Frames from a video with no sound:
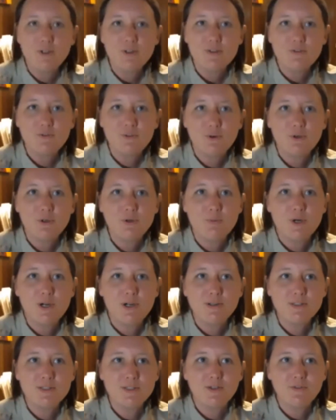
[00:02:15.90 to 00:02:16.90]
the Florida
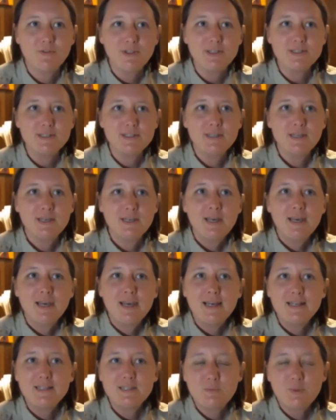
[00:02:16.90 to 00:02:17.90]
Park Service
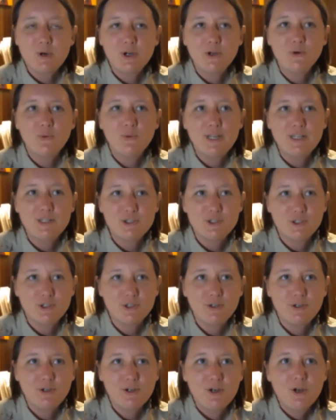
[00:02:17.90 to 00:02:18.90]
as a park
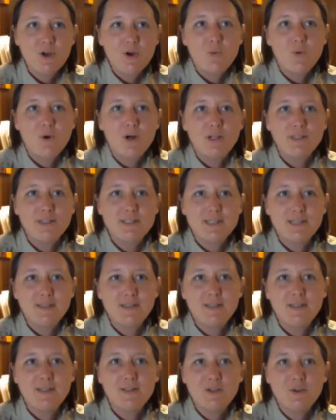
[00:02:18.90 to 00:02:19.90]
ranger while
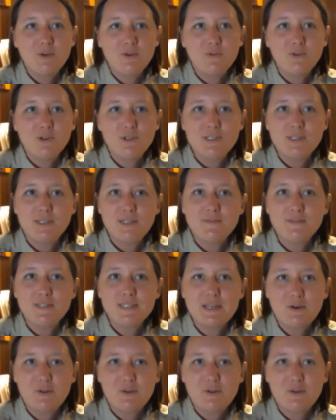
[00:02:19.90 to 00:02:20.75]
attending the University of South